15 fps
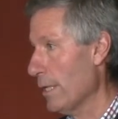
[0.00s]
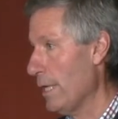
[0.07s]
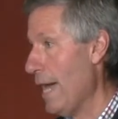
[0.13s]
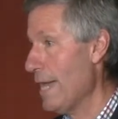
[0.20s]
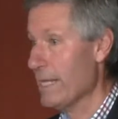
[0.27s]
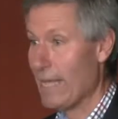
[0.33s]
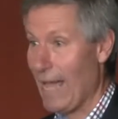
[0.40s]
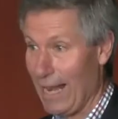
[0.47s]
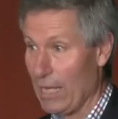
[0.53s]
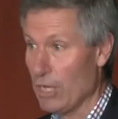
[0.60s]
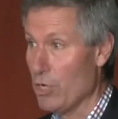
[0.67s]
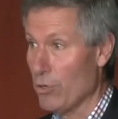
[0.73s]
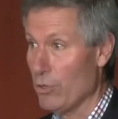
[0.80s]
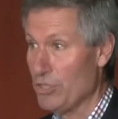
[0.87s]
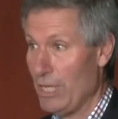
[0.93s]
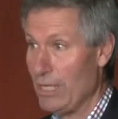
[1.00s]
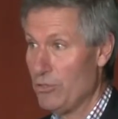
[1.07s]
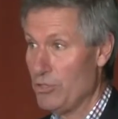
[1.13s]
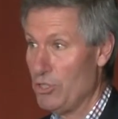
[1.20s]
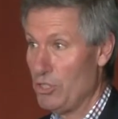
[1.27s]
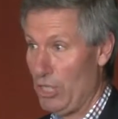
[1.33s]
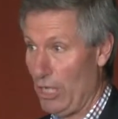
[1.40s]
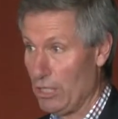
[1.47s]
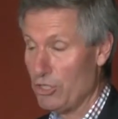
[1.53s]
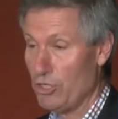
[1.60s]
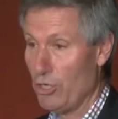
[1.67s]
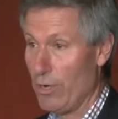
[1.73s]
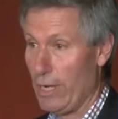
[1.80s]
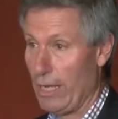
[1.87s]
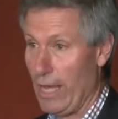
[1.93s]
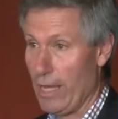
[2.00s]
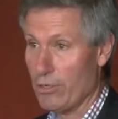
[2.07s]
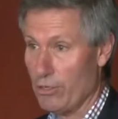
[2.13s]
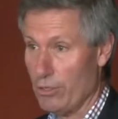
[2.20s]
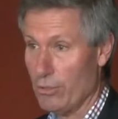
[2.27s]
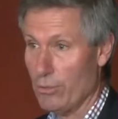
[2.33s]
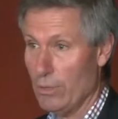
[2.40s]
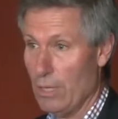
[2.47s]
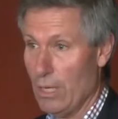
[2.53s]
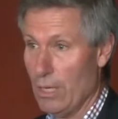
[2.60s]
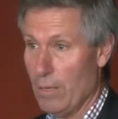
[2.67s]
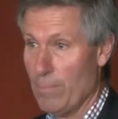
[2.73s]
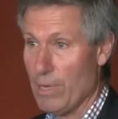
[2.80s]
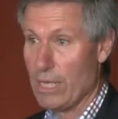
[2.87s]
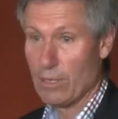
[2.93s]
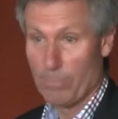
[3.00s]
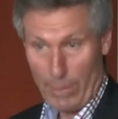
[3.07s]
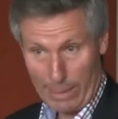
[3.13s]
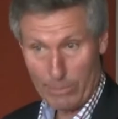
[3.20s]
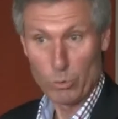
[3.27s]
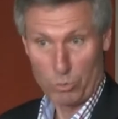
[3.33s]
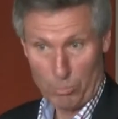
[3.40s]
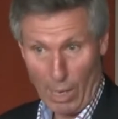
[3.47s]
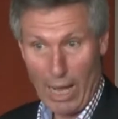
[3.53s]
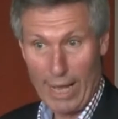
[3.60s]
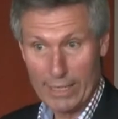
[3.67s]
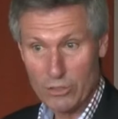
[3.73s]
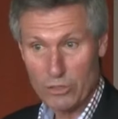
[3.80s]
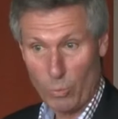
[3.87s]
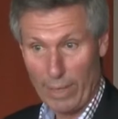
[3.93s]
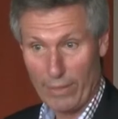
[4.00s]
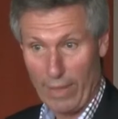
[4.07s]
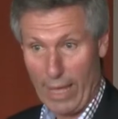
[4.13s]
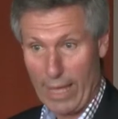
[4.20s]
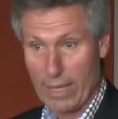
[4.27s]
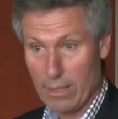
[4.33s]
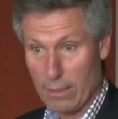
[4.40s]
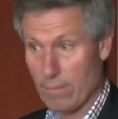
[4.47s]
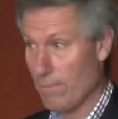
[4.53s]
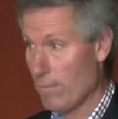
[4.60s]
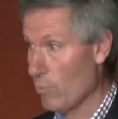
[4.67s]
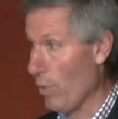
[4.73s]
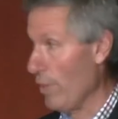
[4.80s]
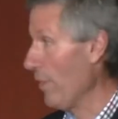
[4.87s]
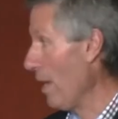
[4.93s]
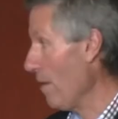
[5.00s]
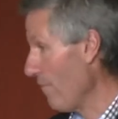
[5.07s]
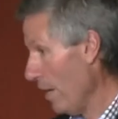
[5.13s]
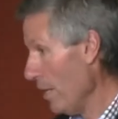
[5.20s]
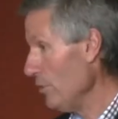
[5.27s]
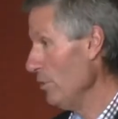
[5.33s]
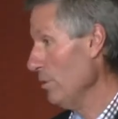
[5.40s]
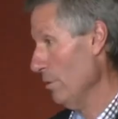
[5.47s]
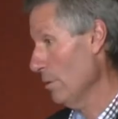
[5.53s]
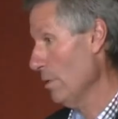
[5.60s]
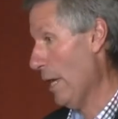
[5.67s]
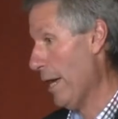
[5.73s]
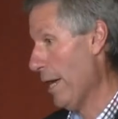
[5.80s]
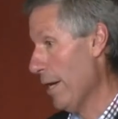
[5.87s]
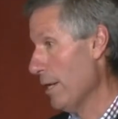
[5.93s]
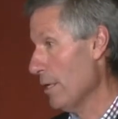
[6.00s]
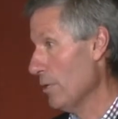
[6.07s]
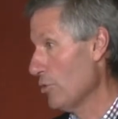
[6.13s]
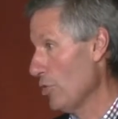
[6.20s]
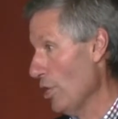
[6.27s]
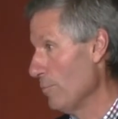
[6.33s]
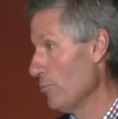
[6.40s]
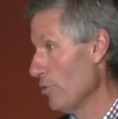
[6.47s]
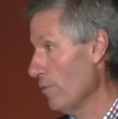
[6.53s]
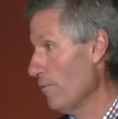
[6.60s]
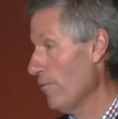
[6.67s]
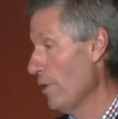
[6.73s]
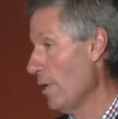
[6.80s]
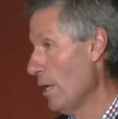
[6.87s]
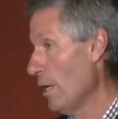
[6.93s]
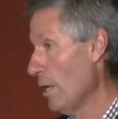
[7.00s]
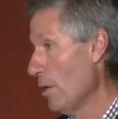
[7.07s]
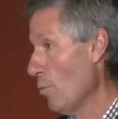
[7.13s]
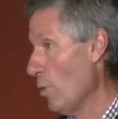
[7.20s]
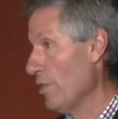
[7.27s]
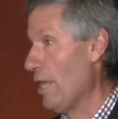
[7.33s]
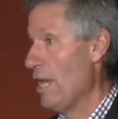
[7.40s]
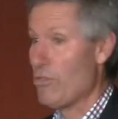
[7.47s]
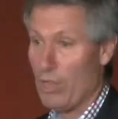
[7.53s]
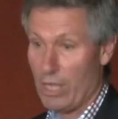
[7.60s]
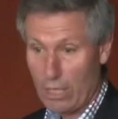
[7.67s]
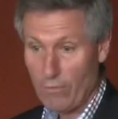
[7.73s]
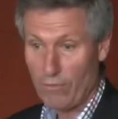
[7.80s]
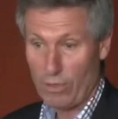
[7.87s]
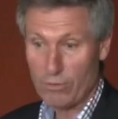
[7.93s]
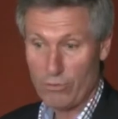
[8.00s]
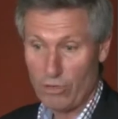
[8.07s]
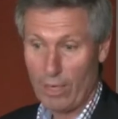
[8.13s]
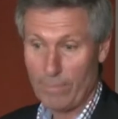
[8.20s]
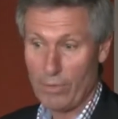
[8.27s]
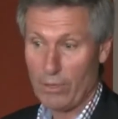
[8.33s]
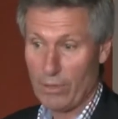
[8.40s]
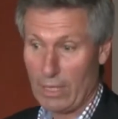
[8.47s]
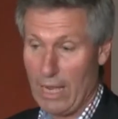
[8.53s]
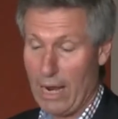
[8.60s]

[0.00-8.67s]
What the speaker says: Katie Gallagher and Zed Seselja are going to be in people's minds when they vote. in terms of what they think of the job that the